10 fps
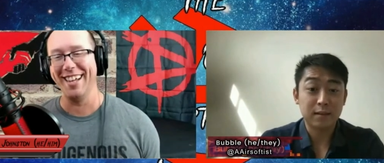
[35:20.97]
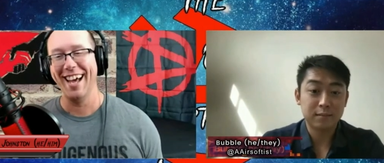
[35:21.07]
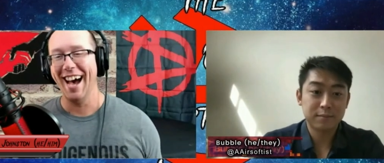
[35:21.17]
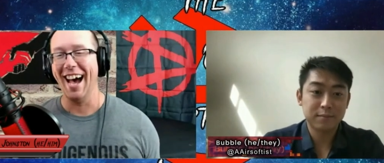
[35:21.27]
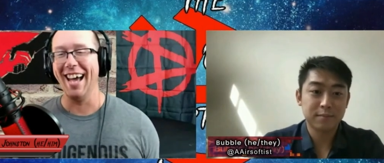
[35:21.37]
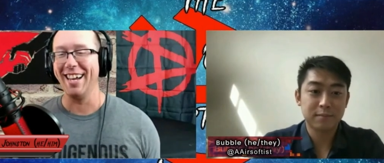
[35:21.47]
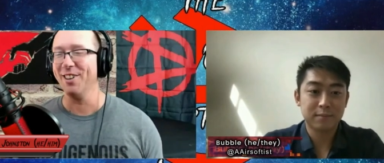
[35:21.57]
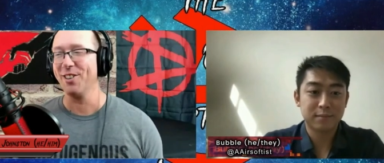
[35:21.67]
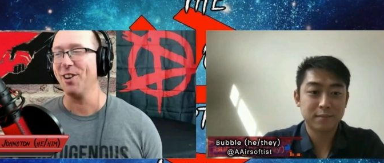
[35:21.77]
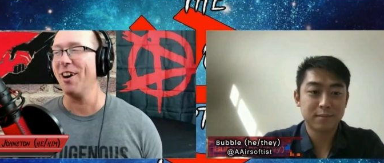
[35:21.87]
Speaker 1: yeah. I
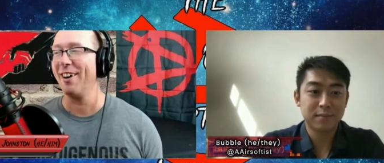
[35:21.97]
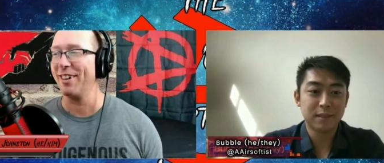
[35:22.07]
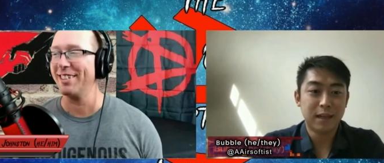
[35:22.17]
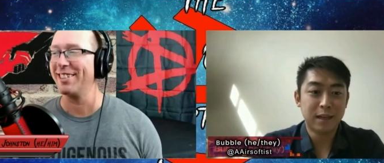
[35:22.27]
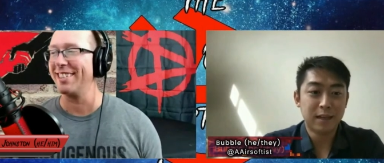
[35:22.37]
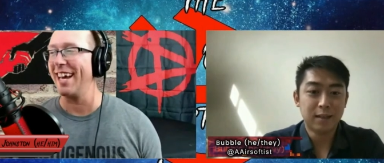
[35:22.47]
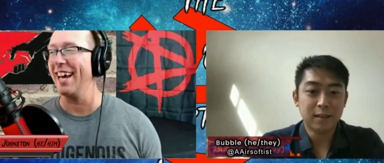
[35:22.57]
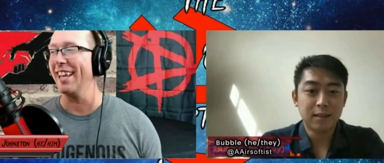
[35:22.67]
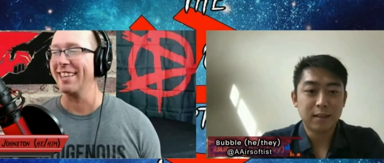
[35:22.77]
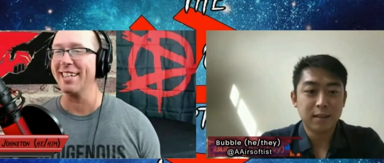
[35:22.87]
don't know how else to
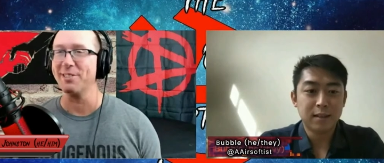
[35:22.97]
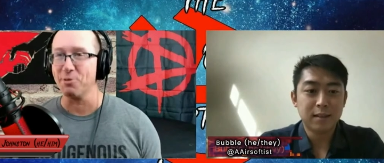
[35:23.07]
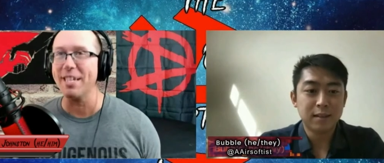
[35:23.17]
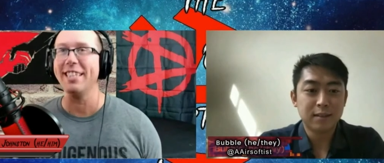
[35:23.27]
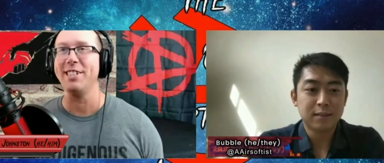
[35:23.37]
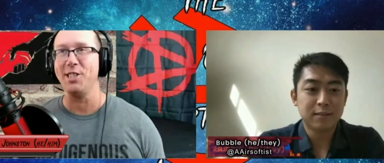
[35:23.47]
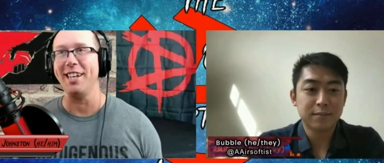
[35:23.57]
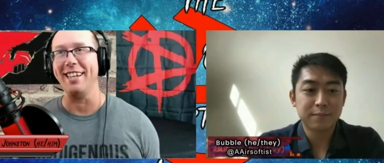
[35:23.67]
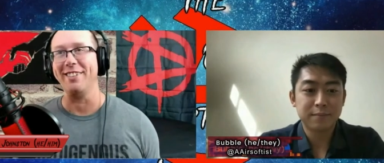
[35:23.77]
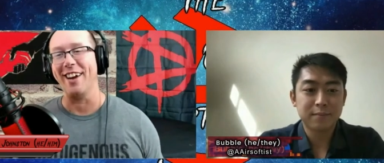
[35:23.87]
say it. Like that's really
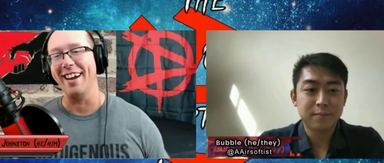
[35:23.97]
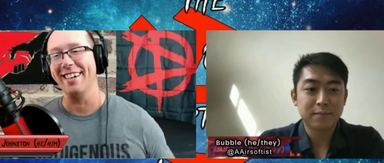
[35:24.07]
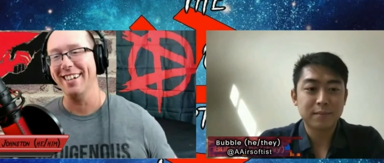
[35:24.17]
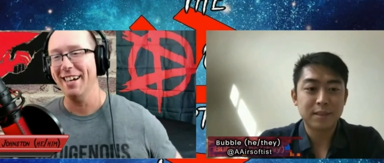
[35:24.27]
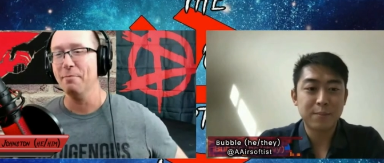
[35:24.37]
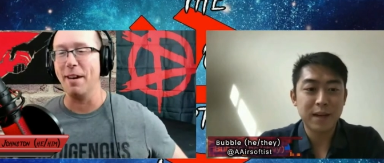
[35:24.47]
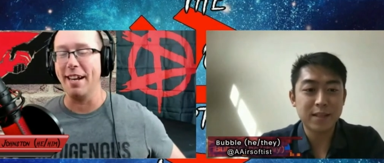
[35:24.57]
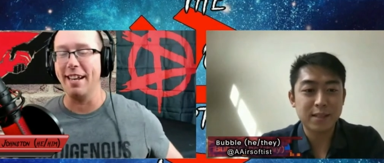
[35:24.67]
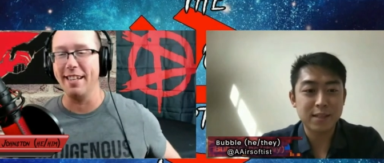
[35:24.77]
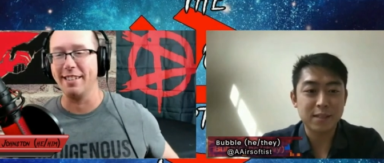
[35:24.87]
shitty, right?
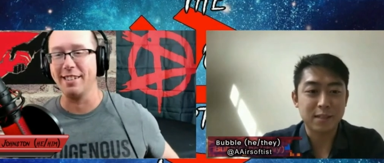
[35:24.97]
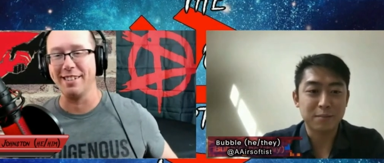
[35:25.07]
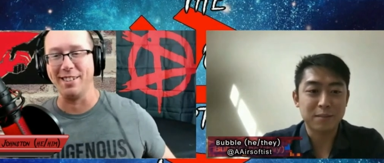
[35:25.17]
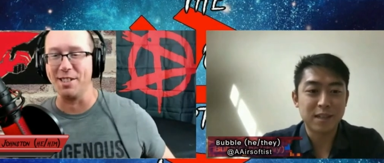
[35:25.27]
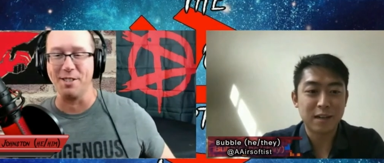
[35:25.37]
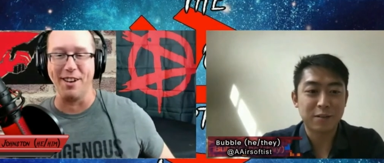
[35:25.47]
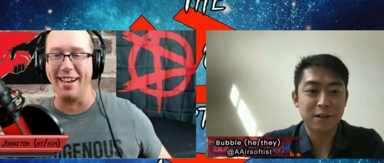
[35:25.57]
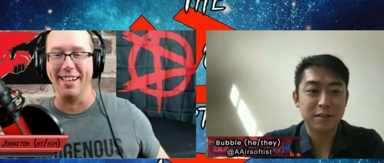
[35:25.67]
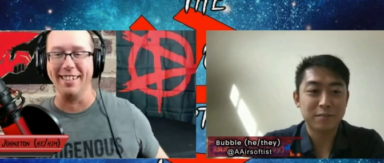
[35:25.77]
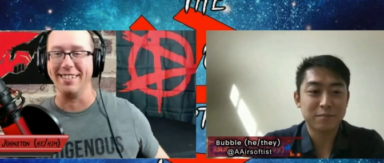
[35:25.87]
But it, it's system. just the way
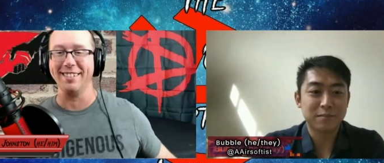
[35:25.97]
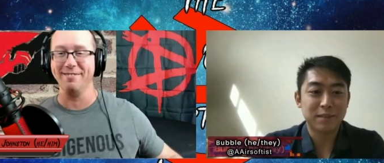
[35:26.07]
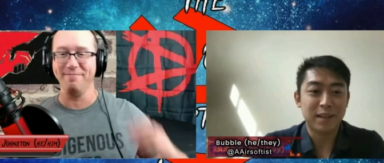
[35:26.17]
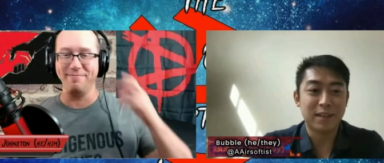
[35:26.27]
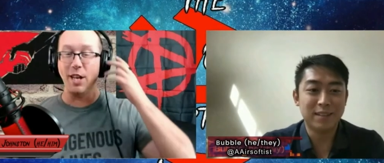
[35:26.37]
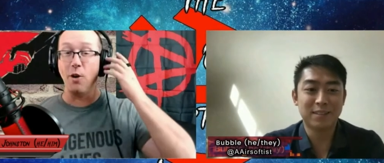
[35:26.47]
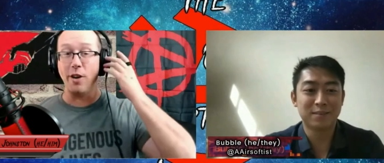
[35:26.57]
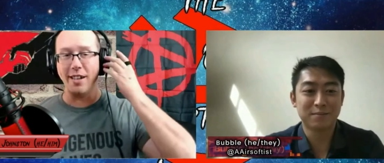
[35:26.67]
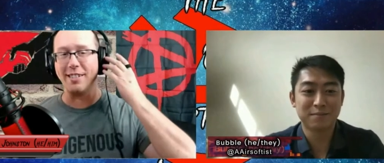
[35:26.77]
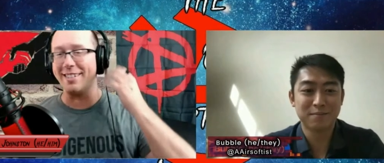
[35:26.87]
it okay. is. Yeah. No,
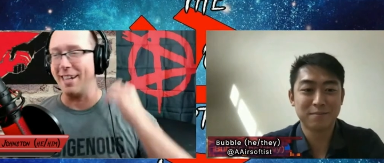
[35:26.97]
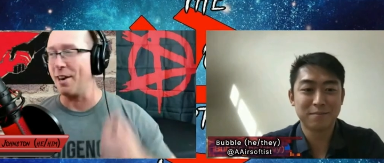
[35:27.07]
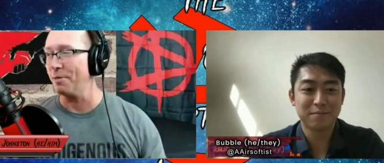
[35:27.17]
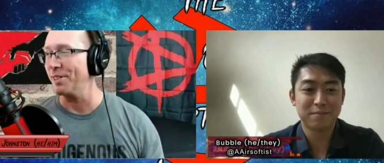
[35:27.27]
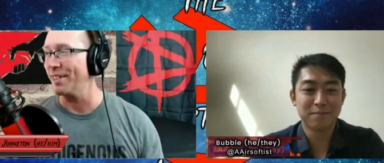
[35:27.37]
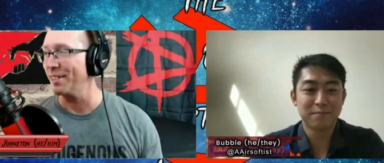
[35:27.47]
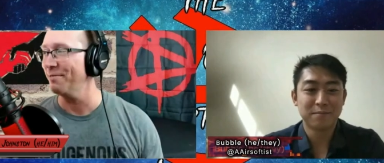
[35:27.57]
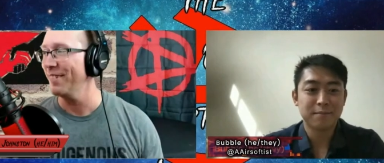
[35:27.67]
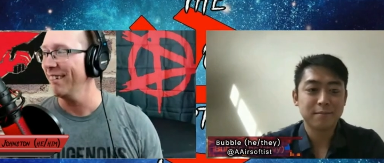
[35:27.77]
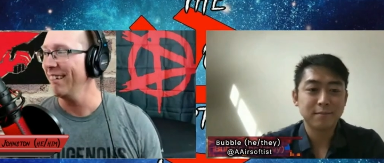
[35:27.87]
it is a terrible
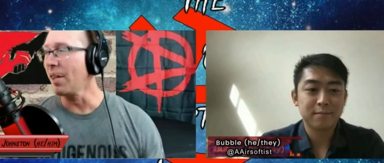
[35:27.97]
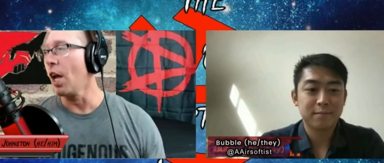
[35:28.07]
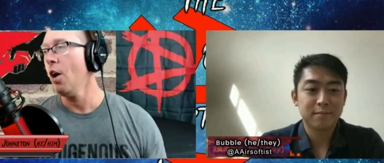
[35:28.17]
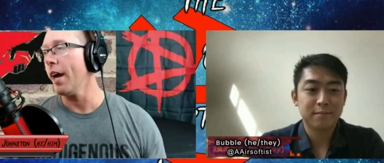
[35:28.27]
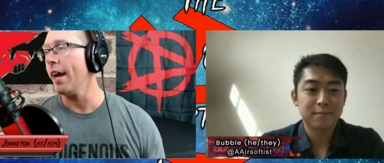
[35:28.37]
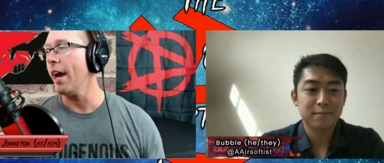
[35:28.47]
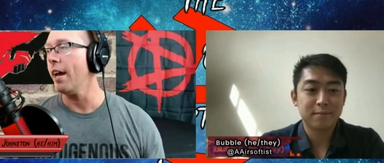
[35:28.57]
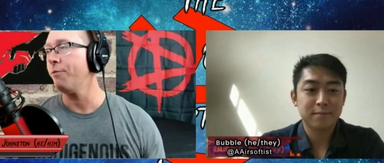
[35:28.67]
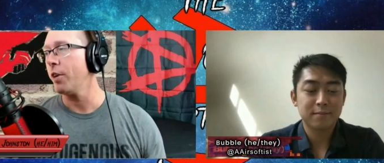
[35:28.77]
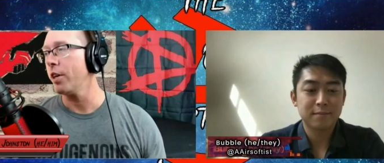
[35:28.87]
system. Okay,
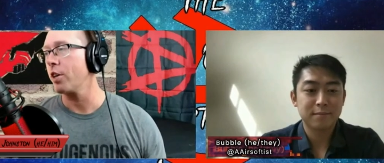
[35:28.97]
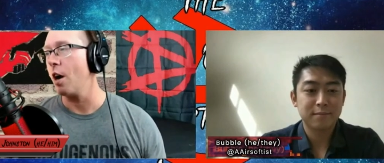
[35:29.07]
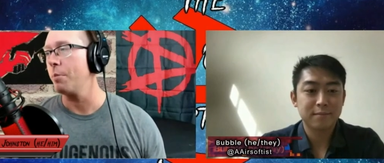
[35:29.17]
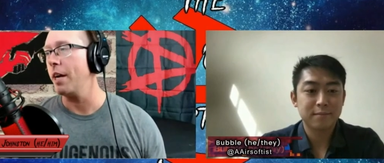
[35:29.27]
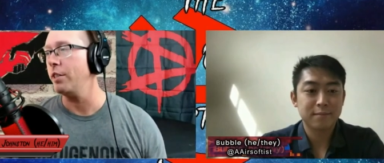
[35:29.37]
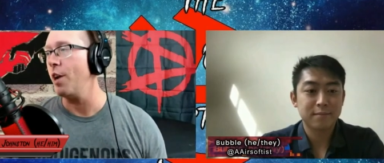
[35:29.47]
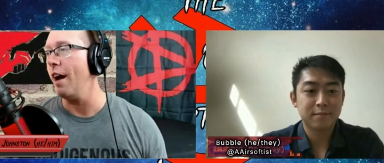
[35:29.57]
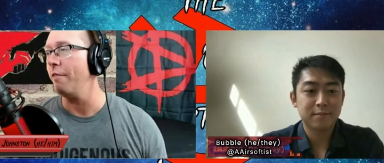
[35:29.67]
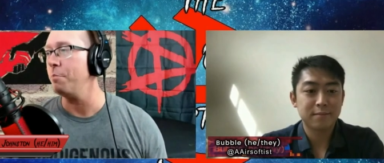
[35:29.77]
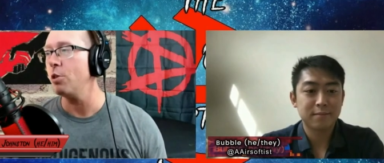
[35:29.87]
and for your comrades, you
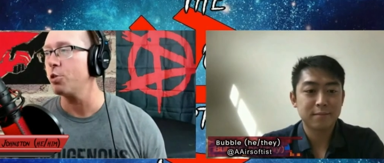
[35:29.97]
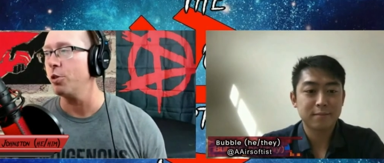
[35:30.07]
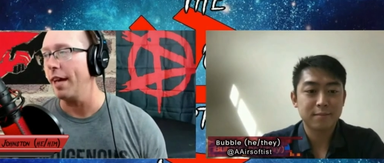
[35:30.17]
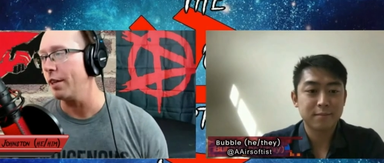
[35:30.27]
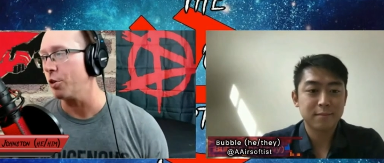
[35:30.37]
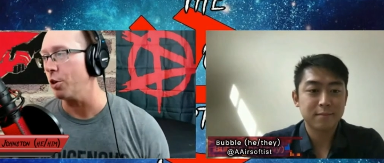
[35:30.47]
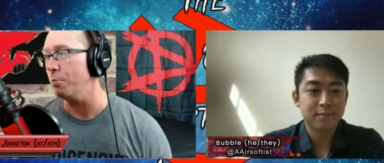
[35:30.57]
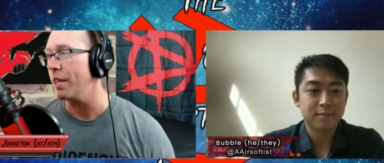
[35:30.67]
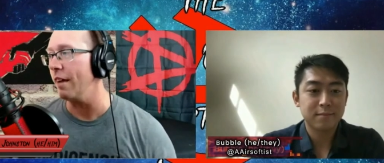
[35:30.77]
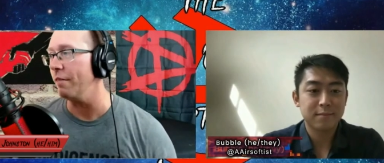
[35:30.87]
have mutual aid
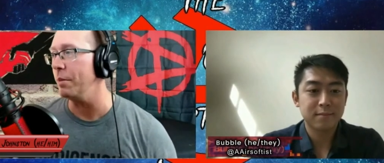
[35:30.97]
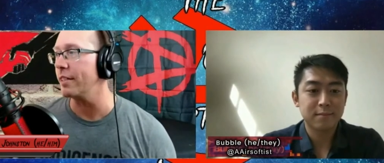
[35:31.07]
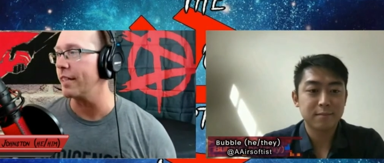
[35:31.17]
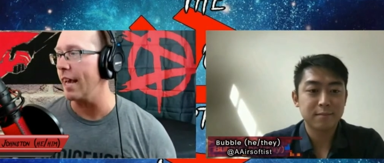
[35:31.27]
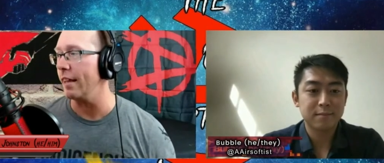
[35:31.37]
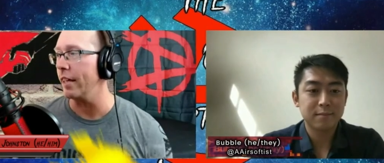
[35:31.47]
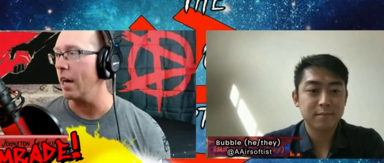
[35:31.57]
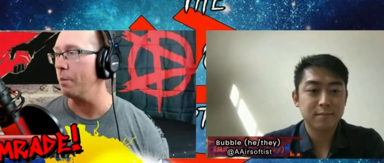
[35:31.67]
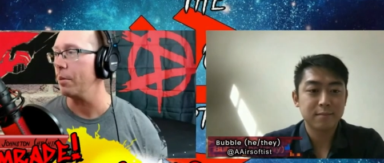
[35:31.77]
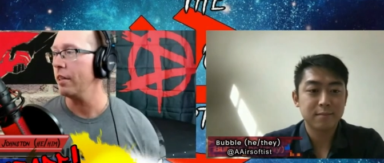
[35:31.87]
groups have been
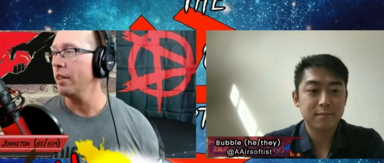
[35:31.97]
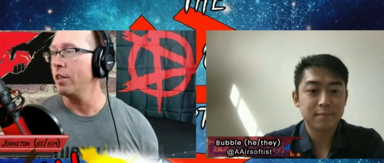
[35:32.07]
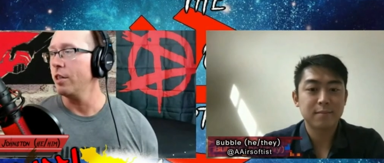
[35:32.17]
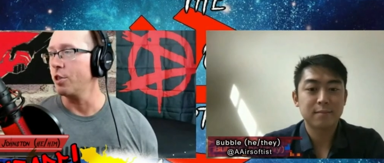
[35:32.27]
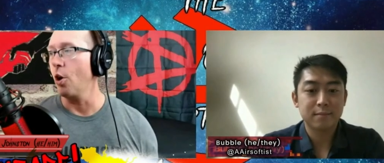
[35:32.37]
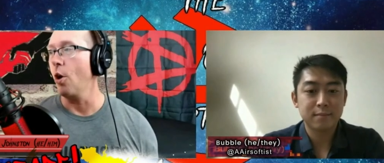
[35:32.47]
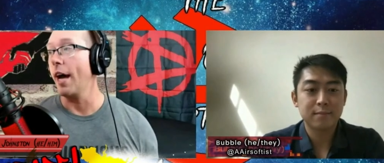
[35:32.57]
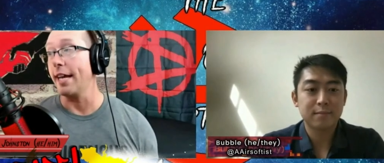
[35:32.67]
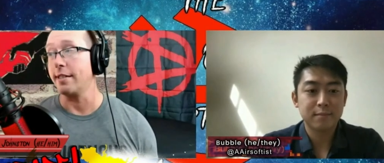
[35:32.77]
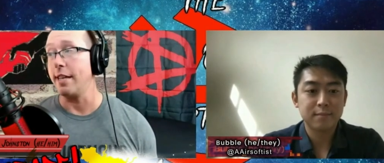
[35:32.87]
scaling up. So
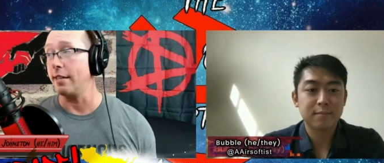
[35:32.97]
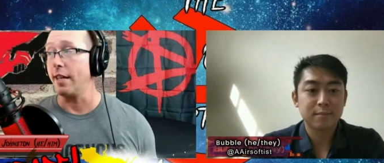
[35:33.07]
I guess